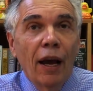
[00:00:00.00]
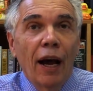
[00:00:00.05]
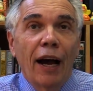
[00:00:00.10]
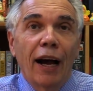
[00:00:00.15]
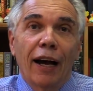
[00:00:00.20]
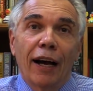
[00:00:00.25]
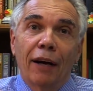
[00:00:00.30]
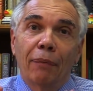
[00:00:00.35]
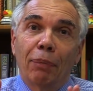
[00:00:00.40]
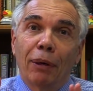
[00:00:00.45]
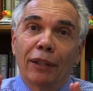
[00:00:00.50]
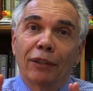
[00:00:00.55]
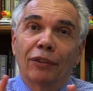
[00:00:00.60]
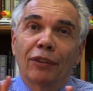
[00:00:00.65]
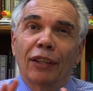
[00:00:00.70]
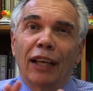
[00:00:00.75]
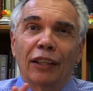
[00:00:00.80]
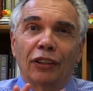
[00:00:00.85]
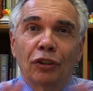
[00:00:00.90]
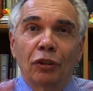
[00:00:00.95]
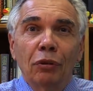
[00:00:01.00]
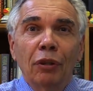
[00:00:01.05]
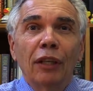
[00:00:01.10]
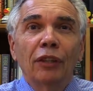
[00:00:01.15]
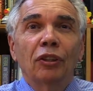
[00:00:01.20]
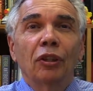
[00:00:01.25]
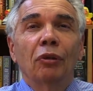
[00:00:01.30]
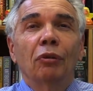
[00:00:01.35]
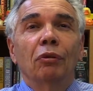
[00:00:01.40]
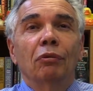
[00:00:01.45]
Uh, but as soon
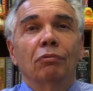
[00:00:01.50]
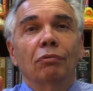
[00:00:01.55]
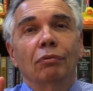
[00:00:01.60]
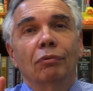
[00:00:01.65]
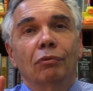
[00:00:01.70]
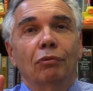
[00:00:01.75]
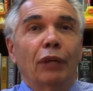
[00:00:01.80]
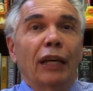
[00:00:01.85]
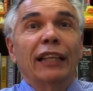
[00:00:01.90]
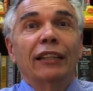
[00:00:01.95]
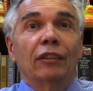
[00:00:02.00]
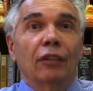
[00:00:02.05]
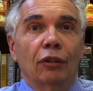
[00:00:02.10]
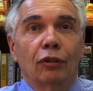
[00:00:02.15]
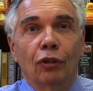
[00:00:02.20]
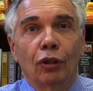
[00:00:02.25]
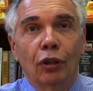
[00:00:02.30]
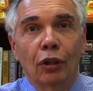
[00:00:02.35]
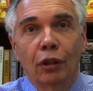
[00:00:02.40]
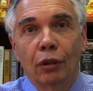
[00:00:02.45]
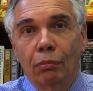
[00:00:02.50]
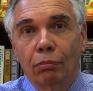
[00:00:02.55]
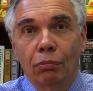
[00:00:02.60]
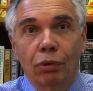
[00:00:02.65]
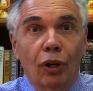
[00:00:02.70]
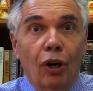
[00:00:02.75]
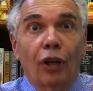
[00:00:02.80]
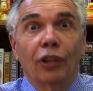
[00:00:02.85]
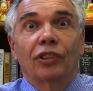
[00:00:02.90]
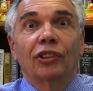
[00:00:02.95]
as you raise the term
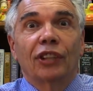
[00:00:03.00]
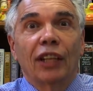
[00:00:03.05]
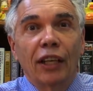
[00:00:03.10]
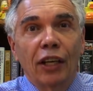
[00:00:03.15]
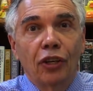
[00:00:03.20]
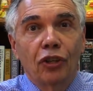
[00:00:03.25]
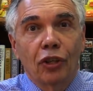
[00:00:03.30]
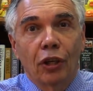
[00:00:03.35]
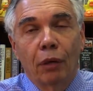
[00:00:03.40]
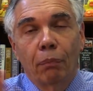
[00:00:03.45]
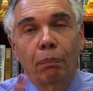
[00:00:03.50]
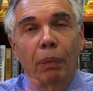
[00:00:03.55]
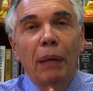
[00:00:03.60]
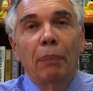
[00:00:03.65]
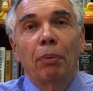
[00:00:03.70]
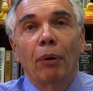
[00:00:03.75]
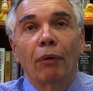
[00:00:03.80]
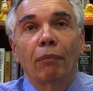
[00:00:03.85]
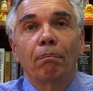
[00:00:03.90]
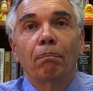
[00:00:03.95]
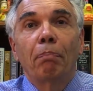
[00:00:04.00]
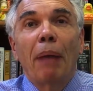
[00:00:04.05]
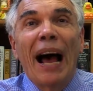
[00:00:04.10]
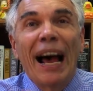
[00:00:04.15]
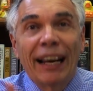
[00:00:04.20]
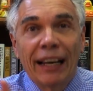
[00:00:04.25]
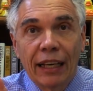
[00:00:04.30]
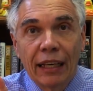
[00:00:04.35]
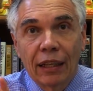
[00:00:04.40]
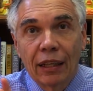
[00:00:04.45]
carcinogen, people
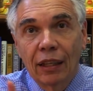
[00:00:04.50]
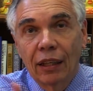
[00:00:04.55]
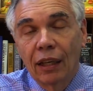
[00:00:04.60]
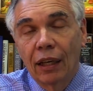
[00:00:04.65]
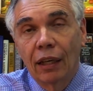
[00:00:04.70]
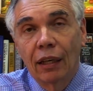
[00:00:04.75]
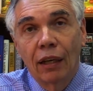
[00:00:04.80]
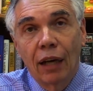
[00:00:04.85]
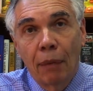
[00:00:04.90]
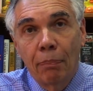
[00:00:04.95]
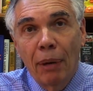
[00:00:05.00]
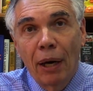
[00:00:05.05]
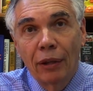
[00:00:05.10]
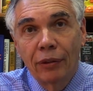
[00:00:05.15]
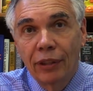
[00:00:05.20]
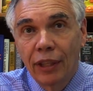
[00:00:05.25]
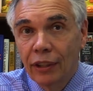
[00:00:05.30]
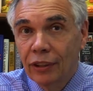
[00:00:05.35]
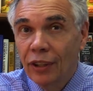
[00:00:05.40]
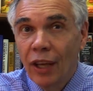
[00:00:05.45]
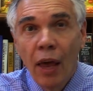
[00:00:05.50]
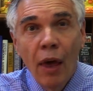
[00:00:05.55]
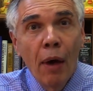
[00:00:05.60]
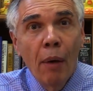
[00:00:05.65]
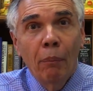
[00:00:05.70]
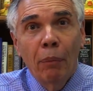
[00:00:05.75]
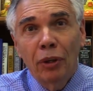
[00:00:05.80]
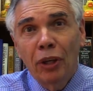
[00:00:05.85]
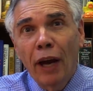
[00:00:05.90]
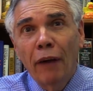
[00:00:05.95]
panic uh, about this.
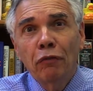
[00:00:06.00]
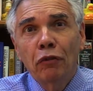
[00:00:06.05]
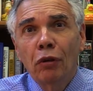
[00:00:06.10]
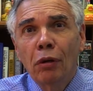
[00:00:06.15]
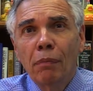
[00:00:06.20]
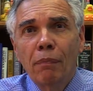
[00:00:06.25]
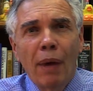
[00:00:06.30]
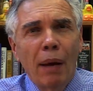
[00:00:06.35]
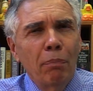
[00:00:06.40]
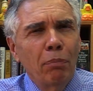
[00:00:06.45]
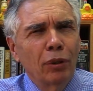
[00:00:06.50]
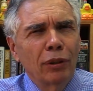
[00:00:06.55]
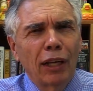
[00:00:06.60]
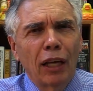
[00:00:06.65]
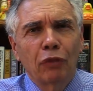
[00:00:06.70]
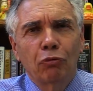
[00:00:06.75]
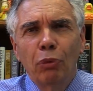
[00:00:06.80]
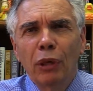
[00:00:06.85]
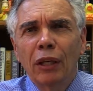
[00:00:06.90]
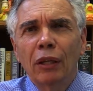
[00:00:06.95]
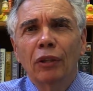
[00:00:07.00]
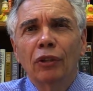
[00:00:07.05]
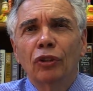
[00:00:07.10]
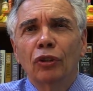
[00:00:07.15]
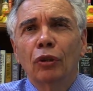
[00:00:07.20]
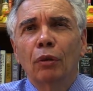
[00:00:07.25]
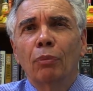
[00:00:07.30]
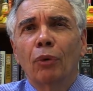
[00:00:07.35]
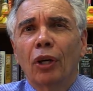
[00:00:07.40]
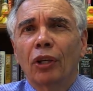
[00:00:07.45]
But you have to remember that we
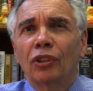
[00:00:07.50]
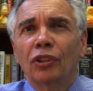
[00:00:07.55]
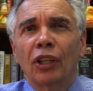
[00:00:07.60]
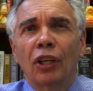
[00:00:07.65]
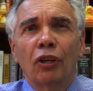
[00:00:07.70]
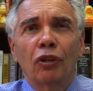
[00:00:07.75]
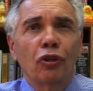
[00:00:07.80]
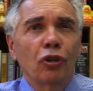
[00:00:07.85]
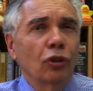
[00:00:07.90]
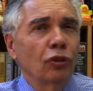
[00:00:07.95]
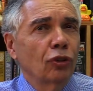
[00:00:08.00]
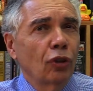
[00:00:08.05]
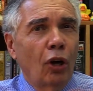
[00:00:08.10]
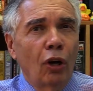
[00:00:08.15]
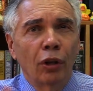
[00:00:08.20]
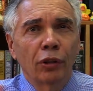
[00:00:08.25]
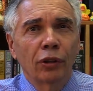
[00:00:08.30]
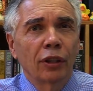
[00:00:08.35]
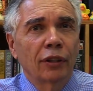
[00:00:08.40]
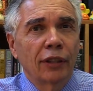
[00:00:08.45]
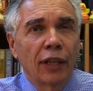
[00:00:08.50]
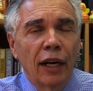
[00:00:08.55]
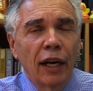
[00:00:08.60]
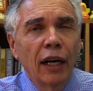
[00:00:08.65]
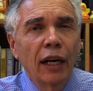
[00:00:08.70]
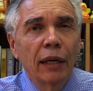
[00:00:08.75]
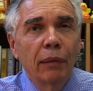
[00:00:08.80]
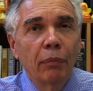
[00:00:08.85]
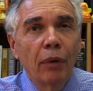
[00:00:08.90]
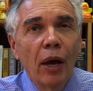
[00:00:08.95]
consume carcinogens all the
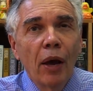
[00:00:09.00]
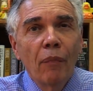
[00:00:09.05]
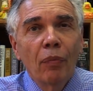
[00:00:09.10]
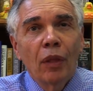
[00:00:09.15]
time.